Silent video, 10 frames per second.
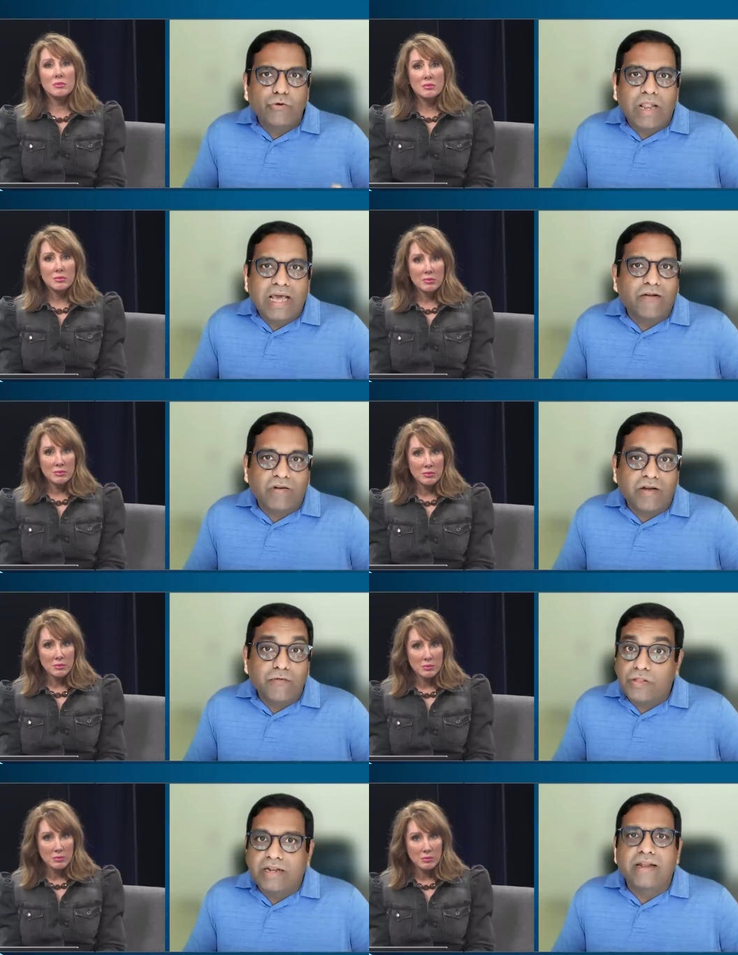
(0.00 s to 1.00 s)
Speaker 1: a new line of
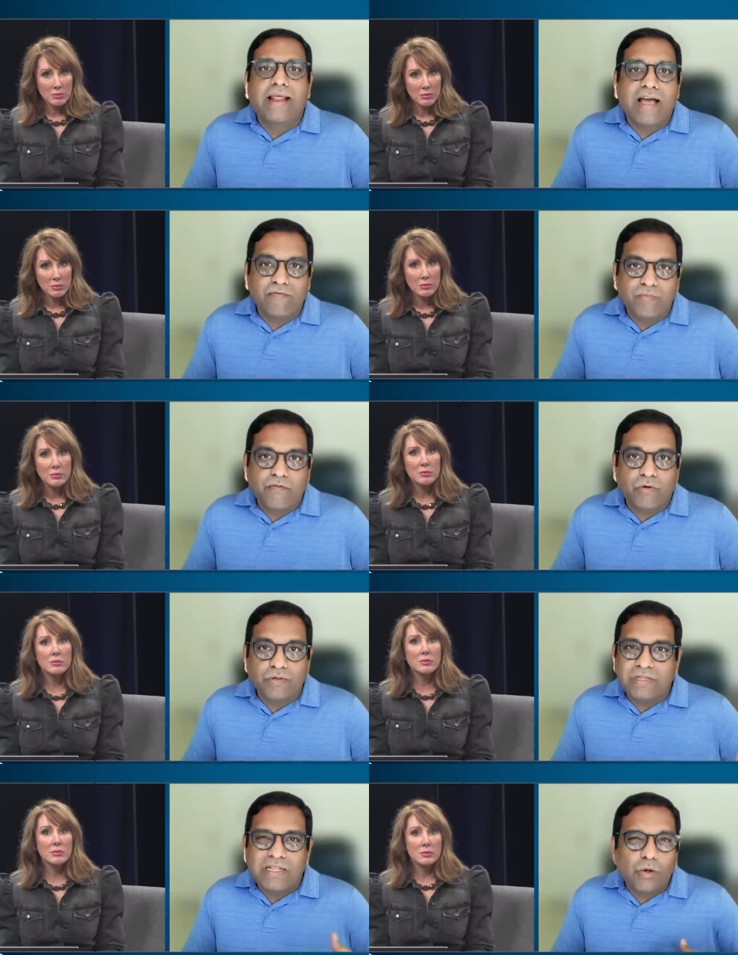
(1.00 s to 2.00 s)
revenue they didn't have
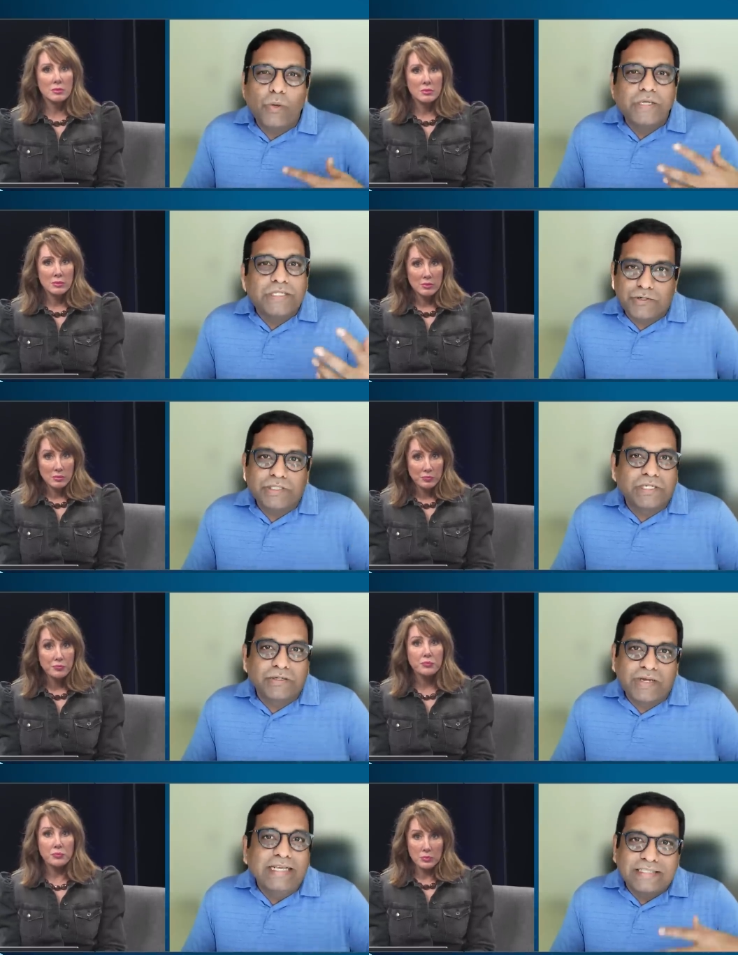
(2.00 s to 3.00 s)
before. So that's always
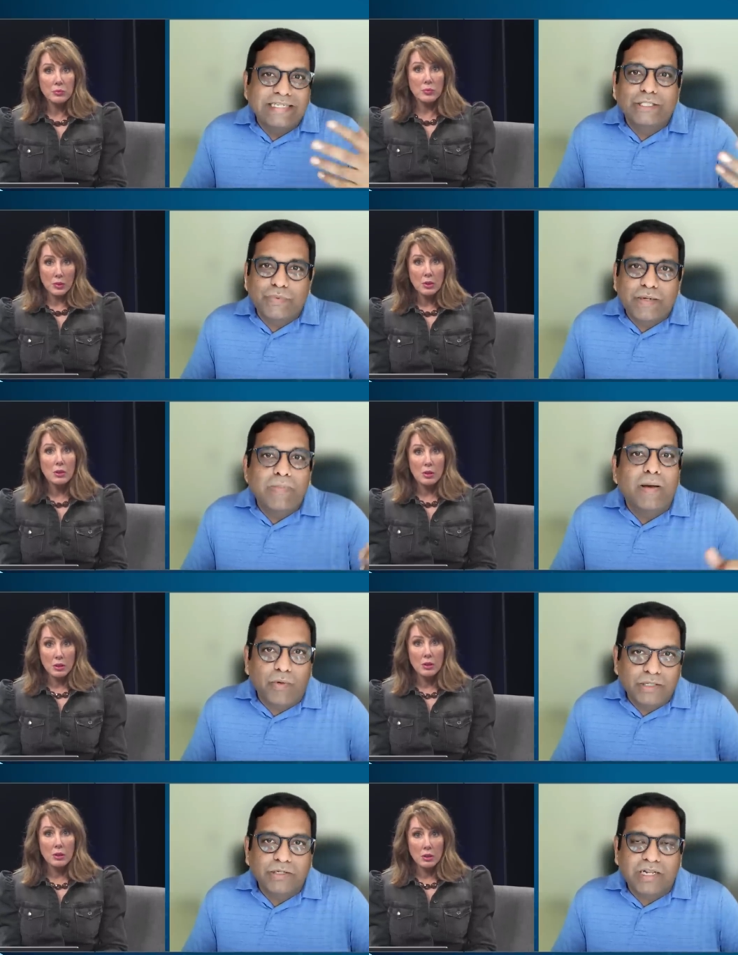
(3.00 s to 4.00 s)
interesting to any C-suite
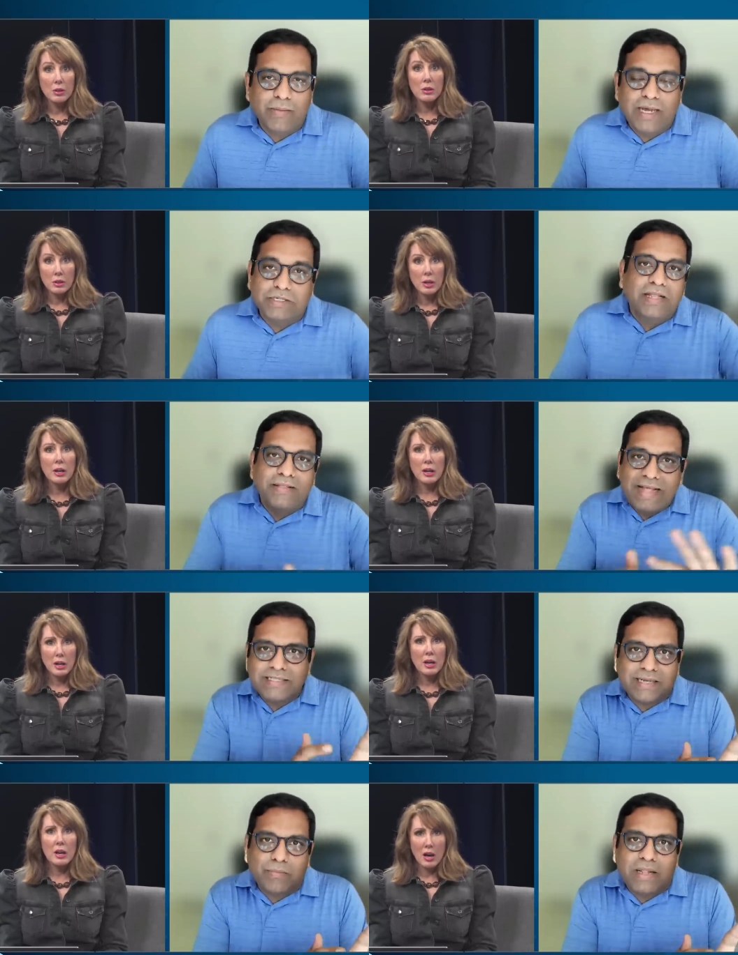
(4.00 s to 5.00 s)
member, as you can imagine. And
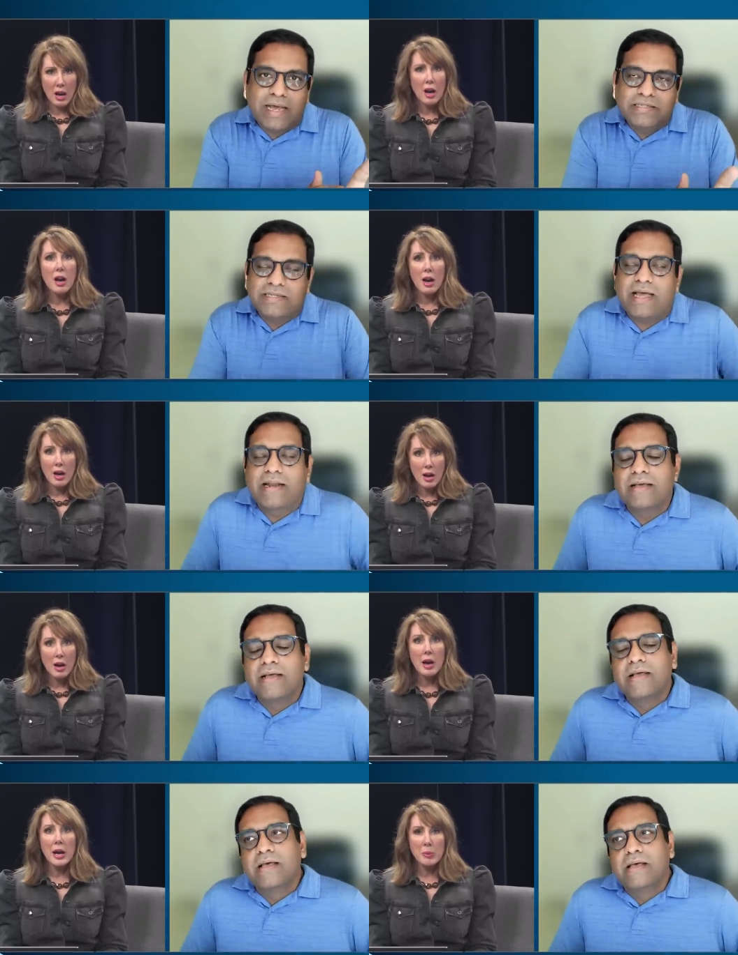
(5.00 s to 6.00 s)
that's the compliance side.
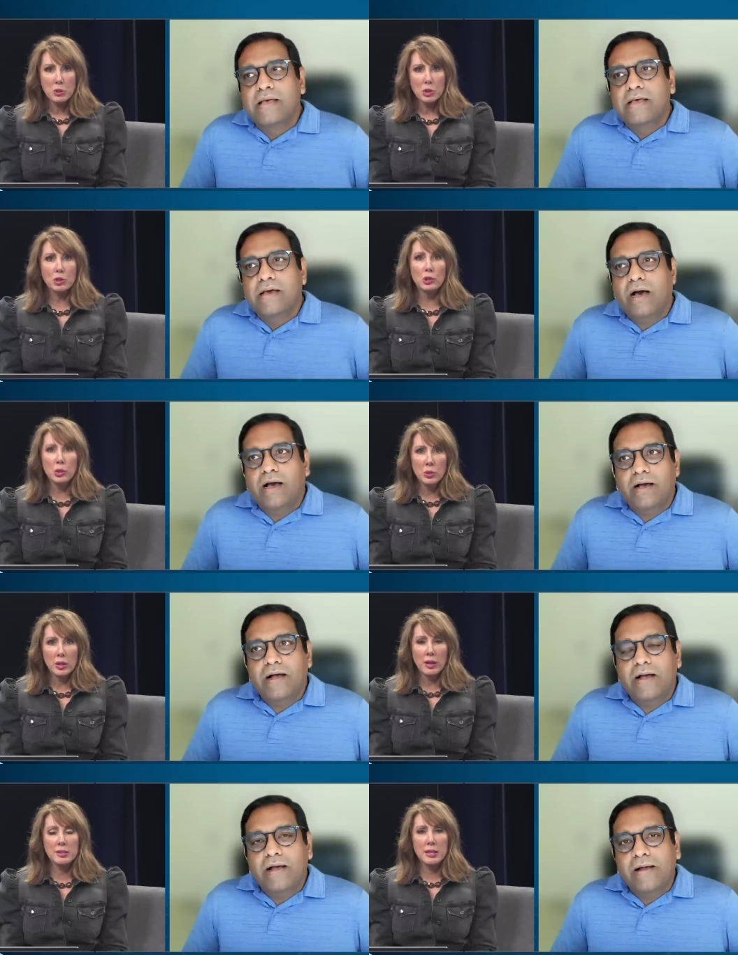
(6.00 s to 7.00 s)

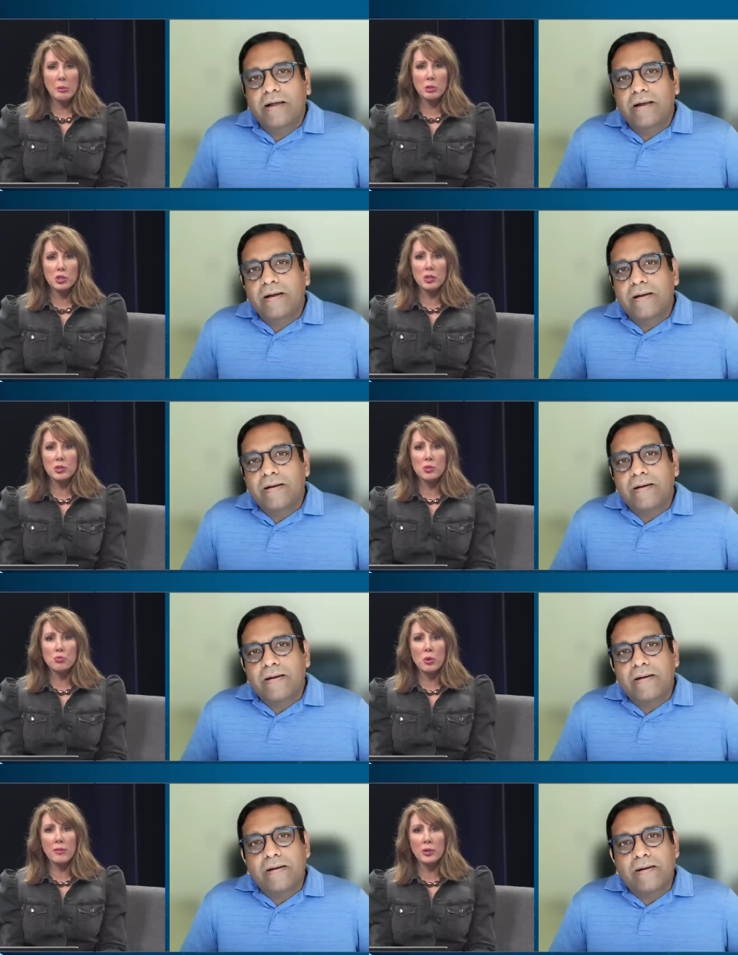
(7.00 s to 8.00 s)
Speaker 2: Absolutely, establishing new
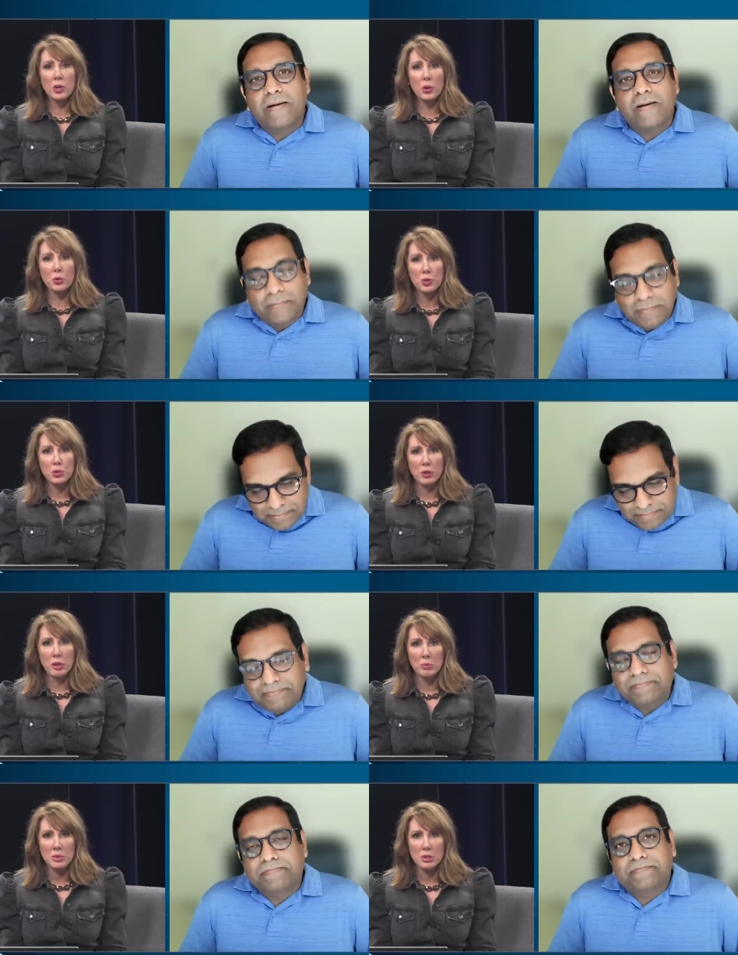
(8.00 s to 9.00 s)
revenue
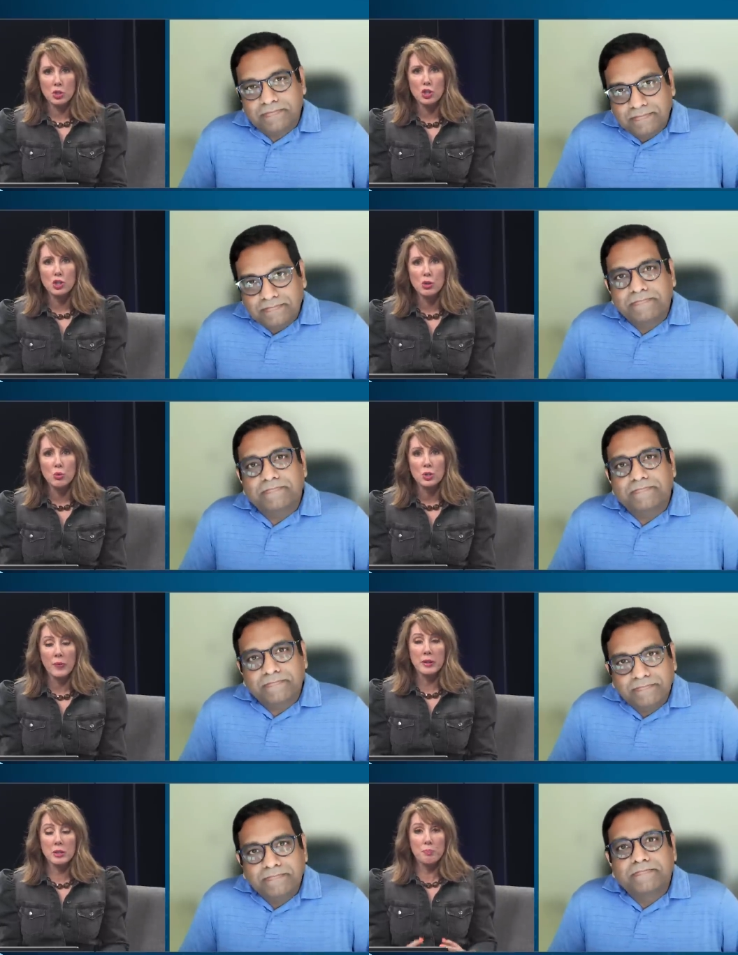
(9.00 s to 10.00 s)
streams is huge. And
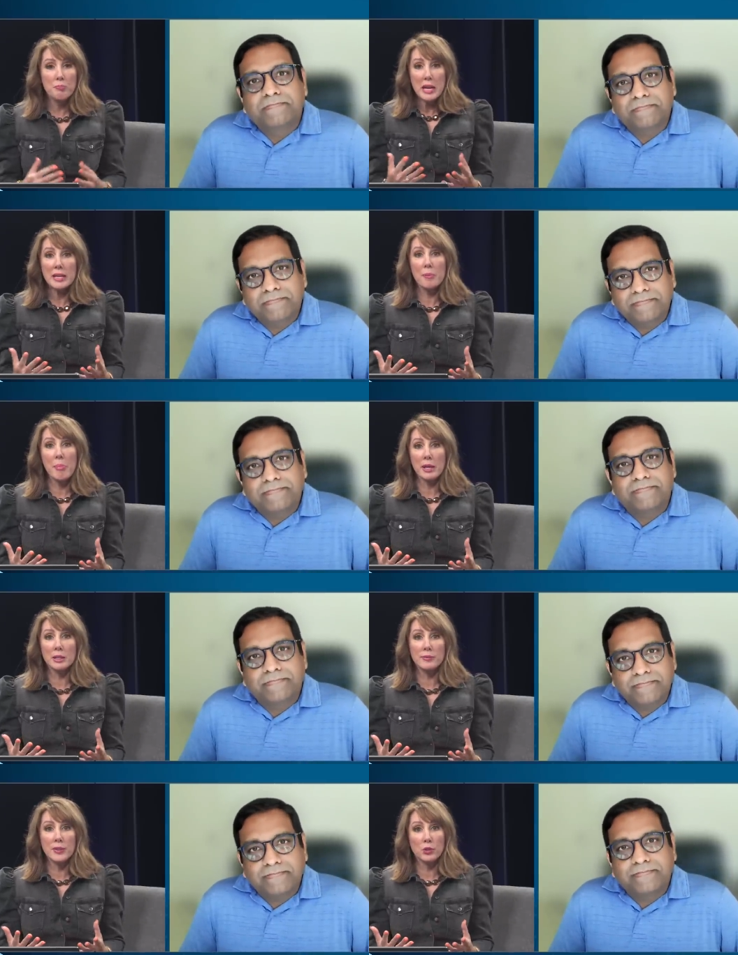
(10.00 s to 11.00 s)
that's a big
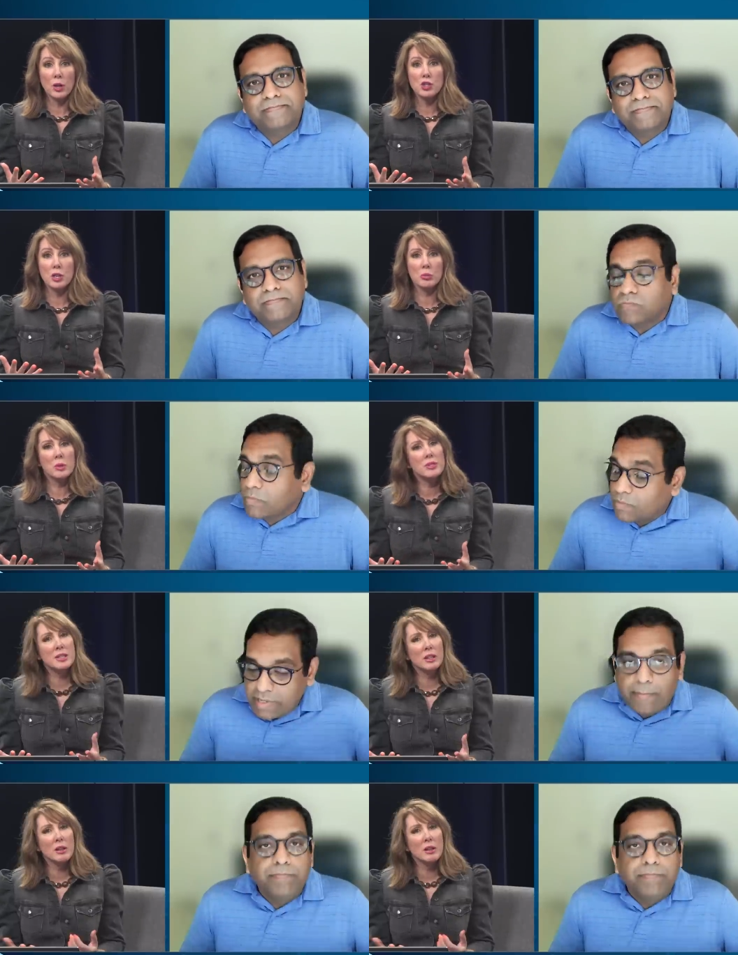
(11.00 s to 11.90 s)
competitive differentiator. We've seen